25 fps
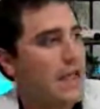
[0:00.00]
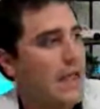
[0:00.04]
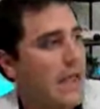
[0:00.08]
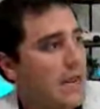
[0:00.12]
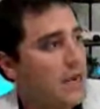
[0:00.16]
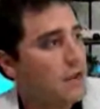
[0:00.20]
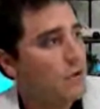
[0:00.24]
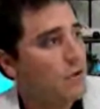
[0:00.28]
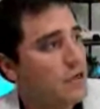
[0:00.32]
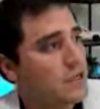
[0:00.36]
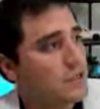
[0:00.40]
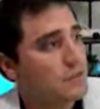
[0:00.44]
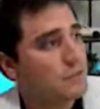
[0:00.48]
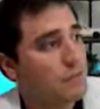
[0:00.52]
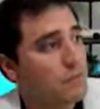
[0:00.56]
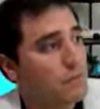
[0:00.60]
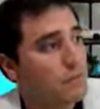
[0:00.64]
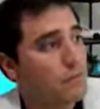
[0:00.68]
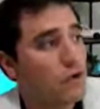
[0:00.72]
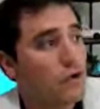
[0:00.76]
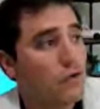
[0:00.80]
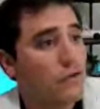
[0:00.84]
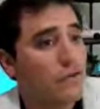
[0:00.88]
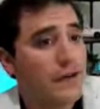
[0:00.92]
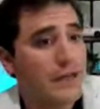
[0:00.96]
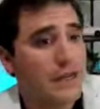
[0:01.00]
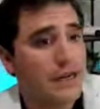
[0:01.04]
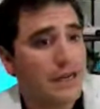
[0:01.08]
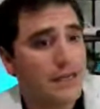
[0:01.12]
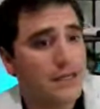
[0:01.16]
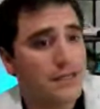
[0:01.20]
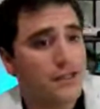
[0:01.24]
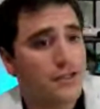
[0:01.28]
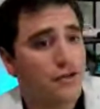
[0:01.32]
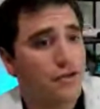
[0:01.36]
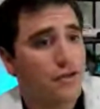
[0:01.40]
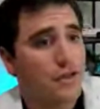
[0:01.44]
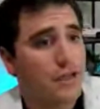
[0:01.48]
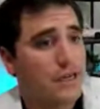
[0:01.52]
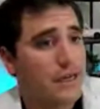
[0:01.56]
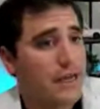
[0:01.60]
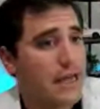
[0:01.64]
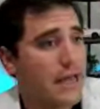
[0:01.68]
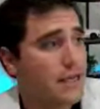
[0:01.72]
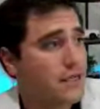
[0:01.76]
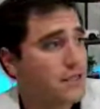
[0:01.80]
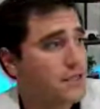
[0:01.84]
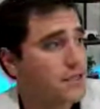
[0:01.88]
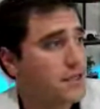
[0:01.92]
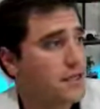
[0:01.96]
Anyways, moving into the
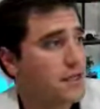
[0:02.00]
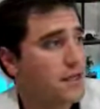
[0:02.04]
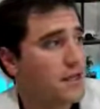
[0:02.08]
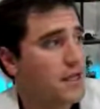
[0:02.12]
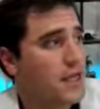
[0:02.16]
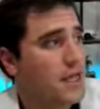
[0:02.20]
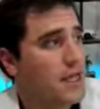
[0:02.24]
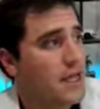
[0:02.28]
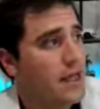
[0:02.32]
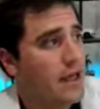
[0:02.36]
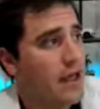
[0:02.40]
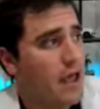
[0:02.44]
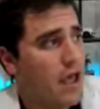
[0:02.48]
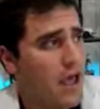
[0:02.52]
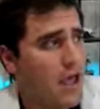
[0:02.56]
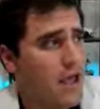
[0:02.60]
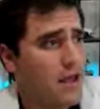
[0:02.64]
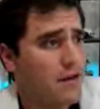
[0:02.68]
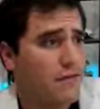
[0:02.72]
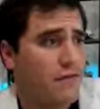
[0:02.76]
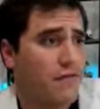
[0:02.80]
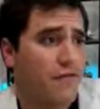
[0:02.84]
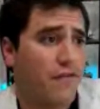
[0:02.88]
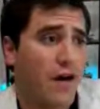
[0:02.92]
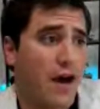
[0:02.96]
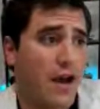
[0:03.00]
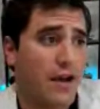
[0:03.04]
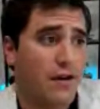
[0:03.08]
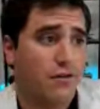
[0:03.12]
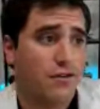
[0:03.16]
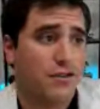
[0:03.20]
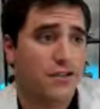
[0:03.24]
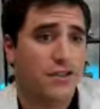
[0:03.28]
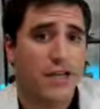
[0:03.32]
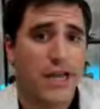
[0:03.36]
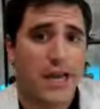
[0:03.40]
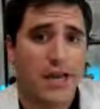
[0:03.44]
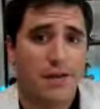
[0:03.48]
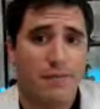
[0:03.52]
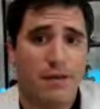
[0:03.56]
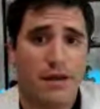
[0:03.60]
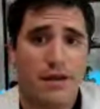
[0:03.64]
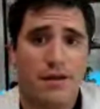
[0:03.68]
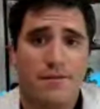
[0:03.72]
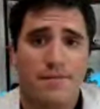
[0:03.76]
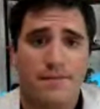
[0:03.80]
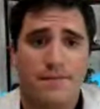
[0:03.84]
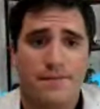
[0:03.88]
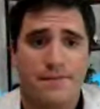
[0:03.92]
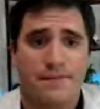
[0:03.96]
next and final
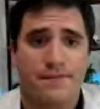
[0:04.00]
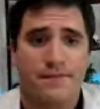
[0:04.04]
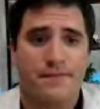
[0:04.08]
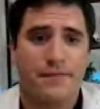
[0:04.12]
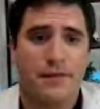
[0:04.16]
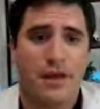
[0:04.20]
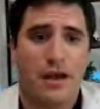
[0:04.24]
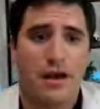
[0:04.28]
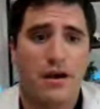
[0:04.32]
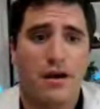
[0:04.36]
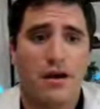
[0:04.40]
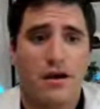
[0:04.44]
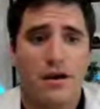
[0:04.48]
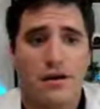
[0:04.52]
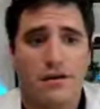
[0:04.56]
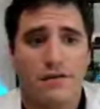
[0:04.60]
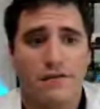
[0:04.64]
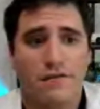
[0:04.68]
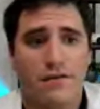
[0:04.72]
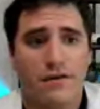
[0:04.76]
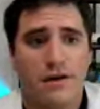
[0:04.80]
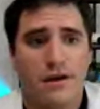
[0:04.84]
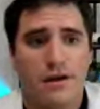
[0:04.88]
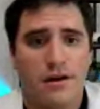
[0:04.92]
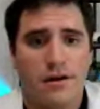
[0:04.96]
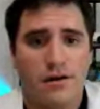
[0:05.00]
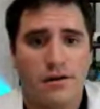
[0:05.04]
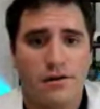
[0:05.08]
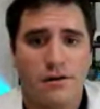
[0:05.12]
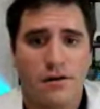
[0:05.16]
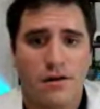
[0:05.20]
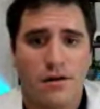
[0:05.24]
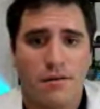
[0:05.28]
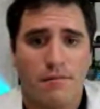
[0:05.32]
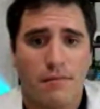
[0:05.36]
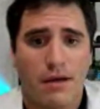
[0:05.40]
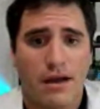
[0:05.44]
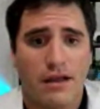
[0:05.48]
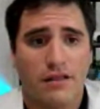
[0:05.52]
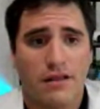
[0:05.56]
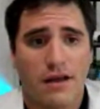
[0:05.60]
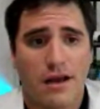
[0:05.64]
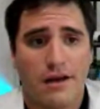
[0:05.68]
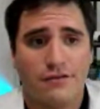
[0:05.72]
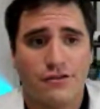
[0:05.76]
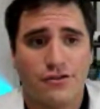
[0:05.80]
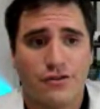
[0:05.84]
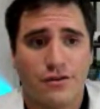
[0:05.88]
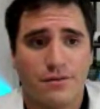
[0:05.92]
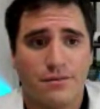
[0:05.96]
segment of my
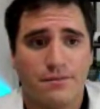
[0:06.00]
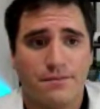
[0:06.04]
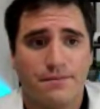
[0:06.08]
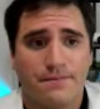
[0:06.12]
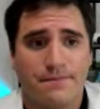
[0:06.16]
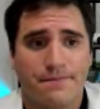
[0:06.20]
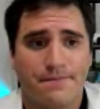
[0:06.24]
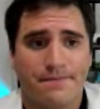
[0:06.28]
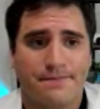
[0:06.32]
live stream.